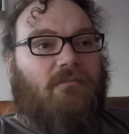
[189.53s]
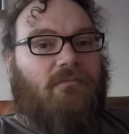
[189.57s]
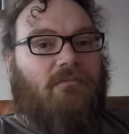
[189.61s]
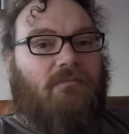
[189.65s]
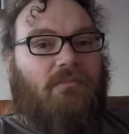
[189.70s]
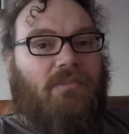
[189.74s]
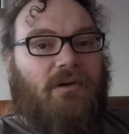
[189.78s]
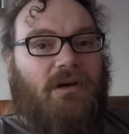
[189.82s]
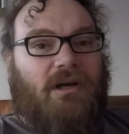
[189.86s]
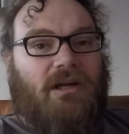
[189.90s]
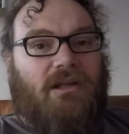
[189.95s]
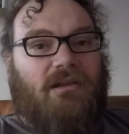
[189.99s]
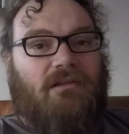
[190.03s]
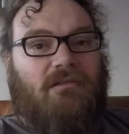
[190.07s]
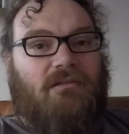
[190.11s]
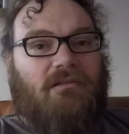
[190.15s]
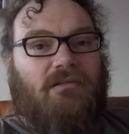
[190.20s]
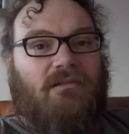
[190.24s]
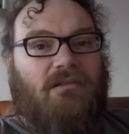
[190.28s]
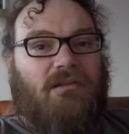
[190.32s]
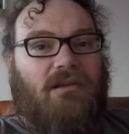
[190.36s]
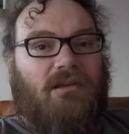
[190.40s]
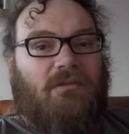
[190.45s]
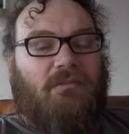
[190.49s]
But,
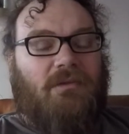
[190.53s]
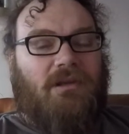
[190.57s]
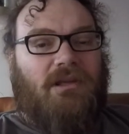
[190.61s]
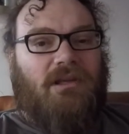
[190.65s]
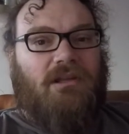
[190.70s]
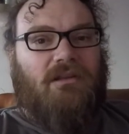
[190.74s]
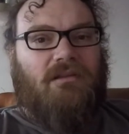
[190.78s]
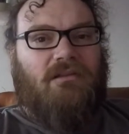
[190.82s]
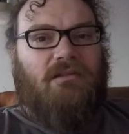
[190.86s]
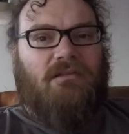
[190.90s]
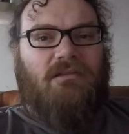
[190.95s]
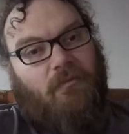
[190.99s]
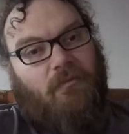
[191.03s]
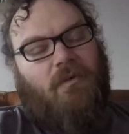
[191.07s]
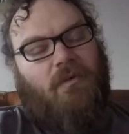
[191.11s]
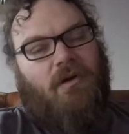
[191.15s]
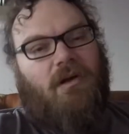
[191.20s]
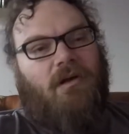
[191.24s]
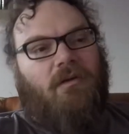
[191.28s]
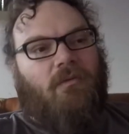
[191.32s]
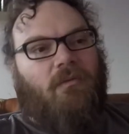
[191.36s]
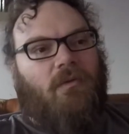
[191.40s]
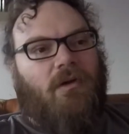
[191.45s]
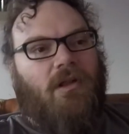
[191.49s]
I mean,
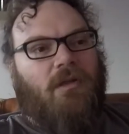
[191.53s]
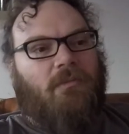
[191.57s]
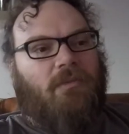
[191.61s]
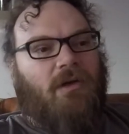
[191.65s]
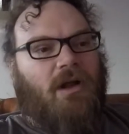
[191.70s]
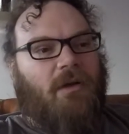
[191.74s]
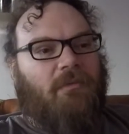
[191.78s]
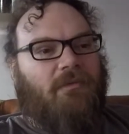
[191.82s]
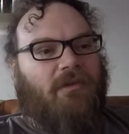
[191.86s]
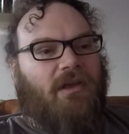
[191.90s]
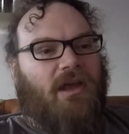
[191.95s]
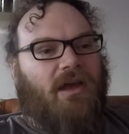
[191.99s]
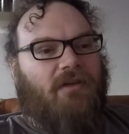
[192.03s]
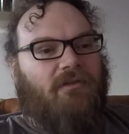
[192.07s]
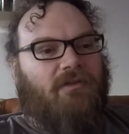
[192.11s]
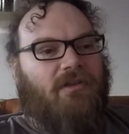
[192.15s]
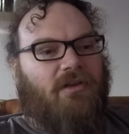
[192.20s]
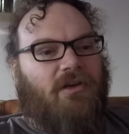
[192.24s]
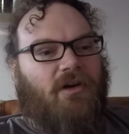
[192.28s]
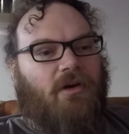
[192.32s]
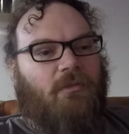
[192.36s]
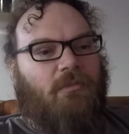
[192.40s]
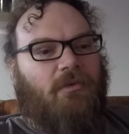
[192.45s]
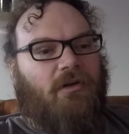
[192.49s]
one of the problems I have with the
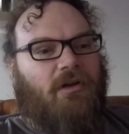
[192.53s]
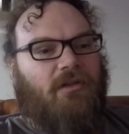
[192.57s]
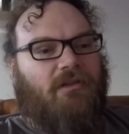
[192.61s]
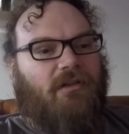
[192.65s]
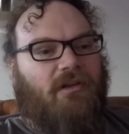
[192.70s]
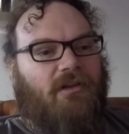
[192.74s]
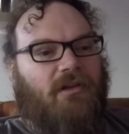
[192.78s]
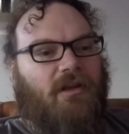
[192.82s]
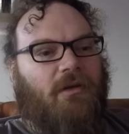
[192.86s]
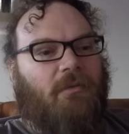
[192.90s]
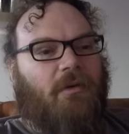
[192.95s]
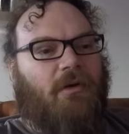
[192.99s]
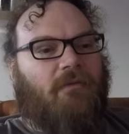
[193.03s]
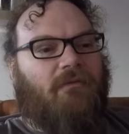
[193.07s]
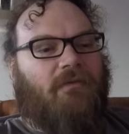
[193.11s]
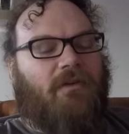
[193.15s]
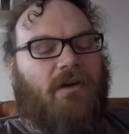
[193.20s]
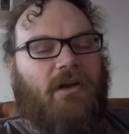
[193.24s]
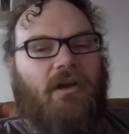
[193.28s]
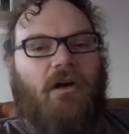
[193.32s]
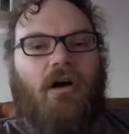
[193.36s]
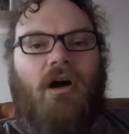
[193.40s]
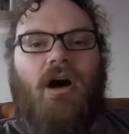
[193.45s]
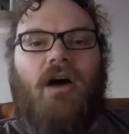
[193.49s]
GoPro, and it doesn't come up
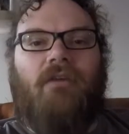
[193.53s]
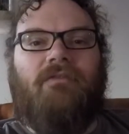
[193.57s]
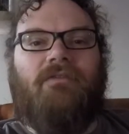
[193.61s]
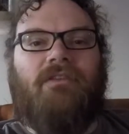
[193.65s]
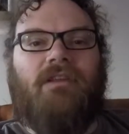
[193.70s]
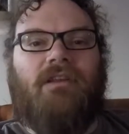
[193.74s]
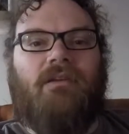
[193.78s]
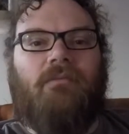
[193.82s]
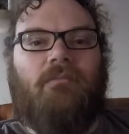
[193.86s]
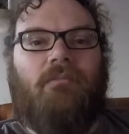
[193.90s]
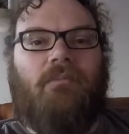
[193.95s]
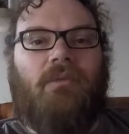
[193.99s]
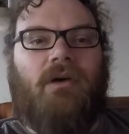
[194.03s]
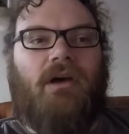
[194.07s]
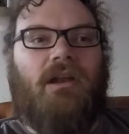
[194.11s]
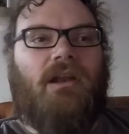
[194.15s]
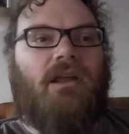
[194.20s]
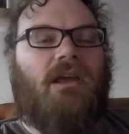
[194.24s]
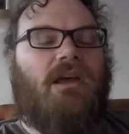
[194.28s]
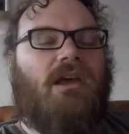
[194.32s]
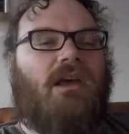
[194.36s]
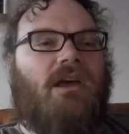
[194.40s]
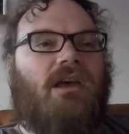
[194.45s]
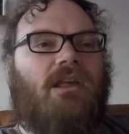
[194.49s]
very often, but
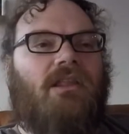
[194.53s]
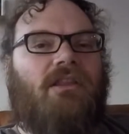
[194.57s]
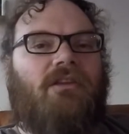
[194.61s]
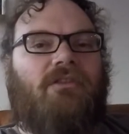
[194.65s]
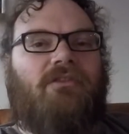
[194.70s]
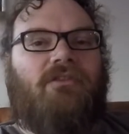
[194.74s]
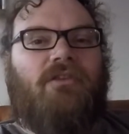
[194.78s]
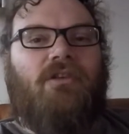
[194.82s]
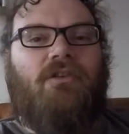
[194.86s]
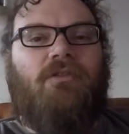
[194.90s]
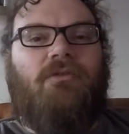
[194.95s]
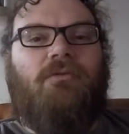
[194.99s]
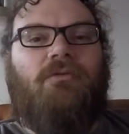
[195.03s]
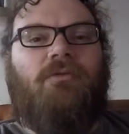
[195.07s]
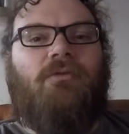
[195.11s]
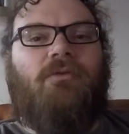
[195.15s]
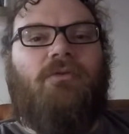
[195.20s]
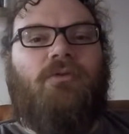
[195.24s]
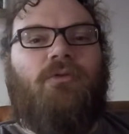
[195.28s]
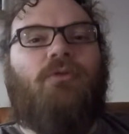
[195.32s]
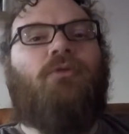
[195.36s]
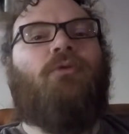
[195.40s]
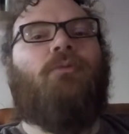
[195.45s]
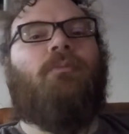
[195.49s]
there's no
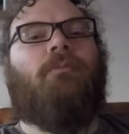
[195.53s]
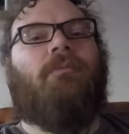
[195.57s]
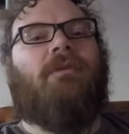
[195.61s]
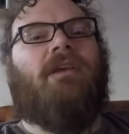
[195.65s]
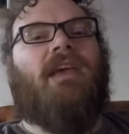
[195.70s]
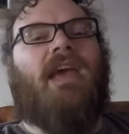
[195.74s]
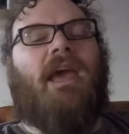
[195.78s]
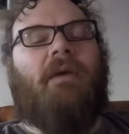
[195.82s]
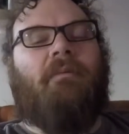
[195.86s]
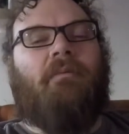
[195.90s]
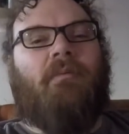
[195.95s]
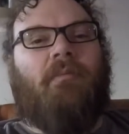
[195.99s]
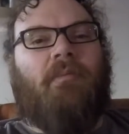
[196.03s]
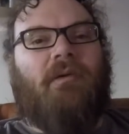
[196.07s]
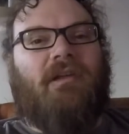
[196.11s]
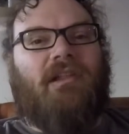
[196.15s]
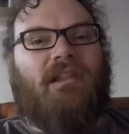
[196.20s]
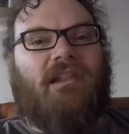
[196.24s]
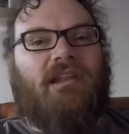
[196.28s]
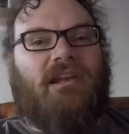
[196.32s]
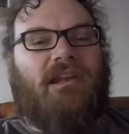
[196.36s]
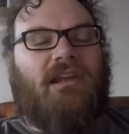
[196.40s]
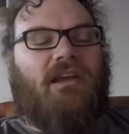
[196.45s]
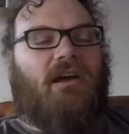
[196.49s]
zoom
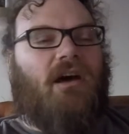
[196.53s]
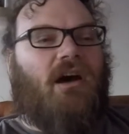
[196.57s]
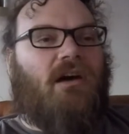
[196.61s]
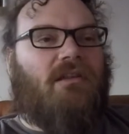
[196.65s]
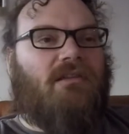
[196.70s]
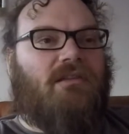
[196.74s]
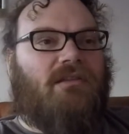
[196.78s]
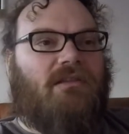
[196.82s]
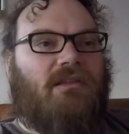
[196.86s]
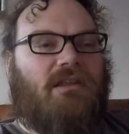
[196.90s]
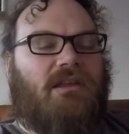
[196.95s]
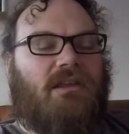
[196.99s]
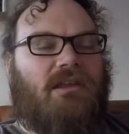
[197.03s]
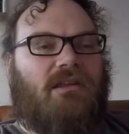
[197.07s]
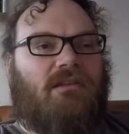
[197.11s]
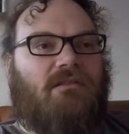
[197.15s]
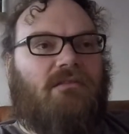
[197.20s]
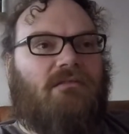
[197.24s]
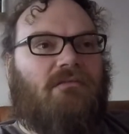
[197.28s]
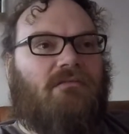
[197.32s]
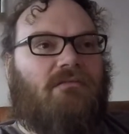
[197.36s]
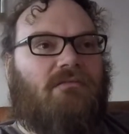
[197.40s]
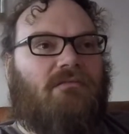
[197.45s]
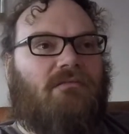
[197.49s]
capability other
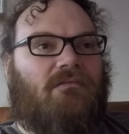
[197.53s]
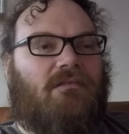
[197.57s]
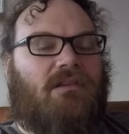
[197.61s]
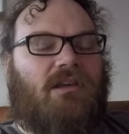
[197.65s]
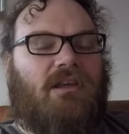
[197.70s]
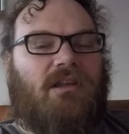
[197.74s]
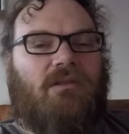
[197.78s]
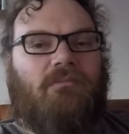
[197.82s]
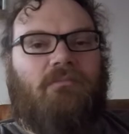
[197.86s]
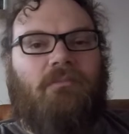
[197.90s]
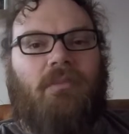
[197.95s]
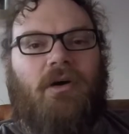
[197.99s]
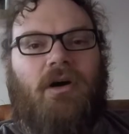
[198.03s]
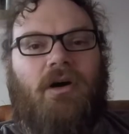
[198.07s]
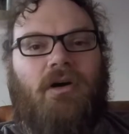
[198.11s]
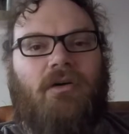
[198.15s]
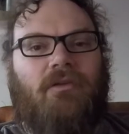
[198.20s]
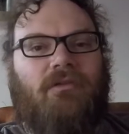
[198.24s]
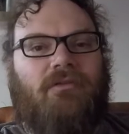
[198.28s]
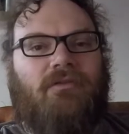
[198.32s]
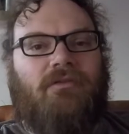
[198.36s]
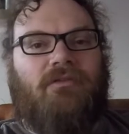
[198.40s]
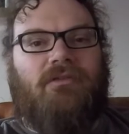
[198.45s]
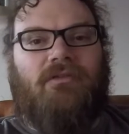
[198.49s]
than in
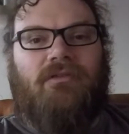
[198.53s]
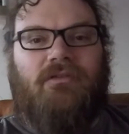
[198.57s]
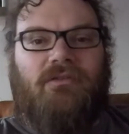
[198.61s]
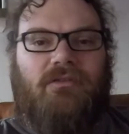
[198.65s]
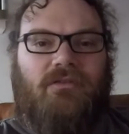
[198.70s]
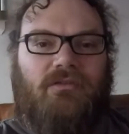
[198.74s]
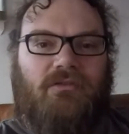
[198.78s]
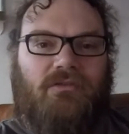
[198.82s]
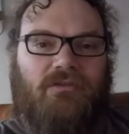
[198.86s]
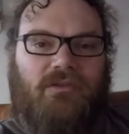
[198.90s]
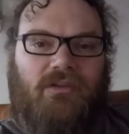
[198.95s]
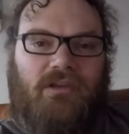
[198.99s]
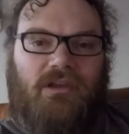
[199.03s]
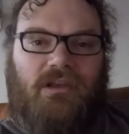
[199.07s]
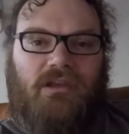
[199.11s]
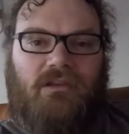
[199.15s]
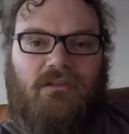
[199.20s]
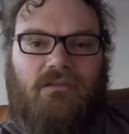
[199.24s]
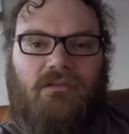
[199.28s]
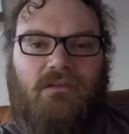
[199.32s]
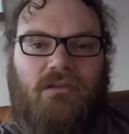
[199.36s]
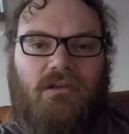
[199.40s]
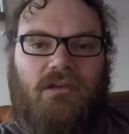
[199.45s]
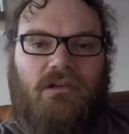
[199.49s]
post using
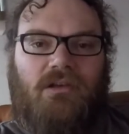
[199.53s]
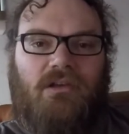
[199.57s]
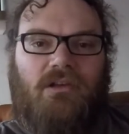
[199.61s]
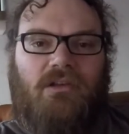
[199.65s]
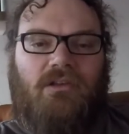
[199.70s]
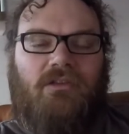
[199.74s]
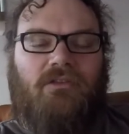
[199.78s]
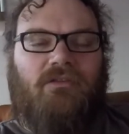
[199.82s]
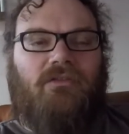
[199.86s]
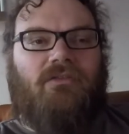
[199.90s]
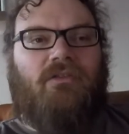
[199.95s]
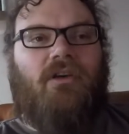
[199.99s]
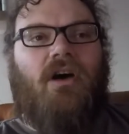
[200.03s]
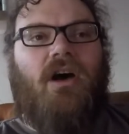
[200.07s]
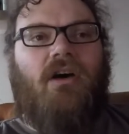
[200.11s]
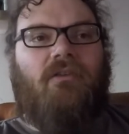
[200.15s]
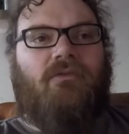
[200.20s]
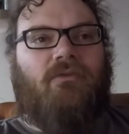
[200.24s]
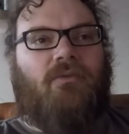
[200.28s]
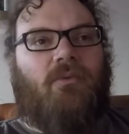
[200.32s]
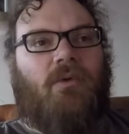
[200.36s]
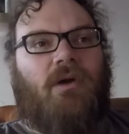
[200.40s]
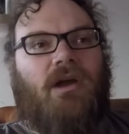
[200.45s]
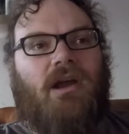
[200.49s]

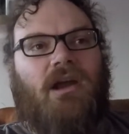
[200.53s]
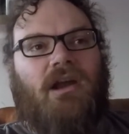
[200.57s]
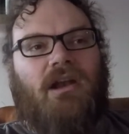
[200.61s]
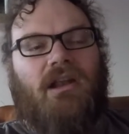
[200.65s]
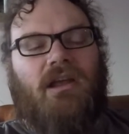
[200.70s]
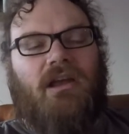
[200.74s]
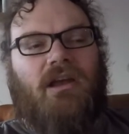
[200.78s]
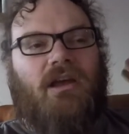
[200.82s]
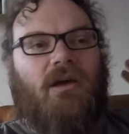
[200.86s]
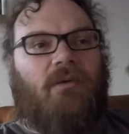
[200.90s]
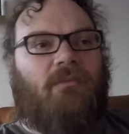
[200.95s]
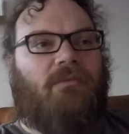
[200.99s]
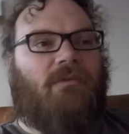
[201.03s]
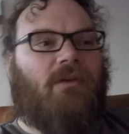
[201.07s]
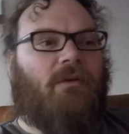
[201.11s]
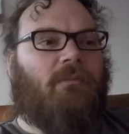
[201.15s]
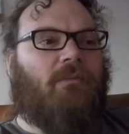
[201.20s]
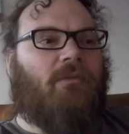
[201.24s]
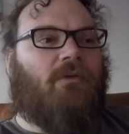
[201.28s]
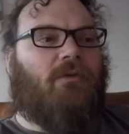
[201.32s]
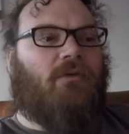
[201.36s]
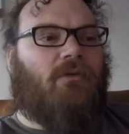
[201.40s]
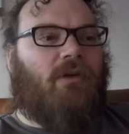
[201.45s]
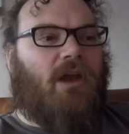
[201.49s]
software, and it comes
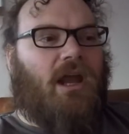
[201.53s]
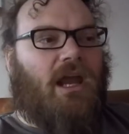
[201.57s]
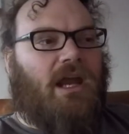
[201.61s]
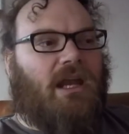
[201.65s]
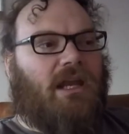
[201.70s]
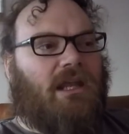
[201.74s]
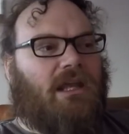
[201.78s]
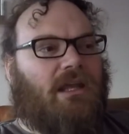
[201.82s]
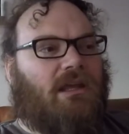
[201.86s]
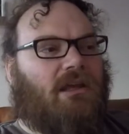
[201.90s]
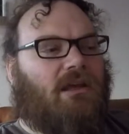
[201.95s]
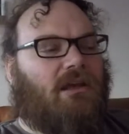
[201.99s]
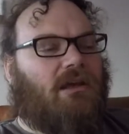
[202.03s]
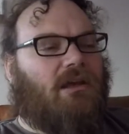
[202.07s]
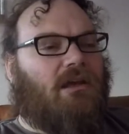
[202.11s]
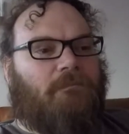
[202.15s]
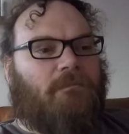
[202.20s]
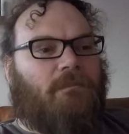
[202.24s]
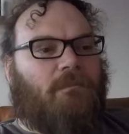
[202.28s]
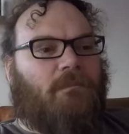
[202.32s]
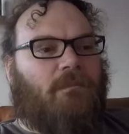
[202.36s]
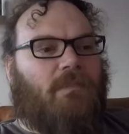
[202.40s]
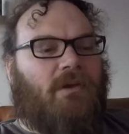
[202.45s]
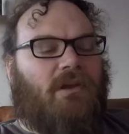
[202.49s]
up grainy
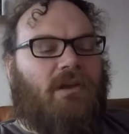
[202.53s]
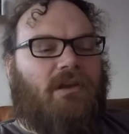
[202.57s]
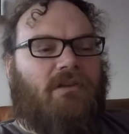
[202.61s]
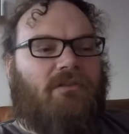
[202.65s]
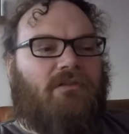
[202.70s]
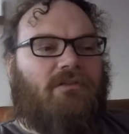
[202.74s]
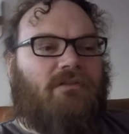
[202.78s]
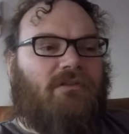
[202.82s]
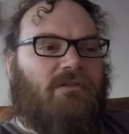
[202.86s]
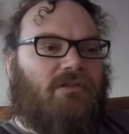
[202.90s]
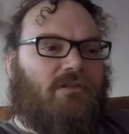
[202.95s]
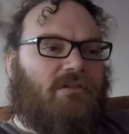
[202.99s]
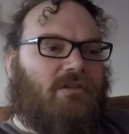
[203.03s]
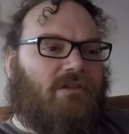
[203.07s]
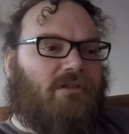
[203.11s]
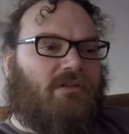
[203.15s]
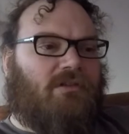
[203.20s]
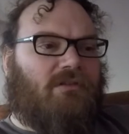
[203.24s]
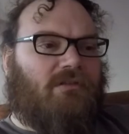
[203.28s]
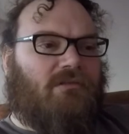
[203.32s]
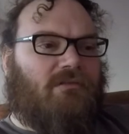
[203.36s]
because you're just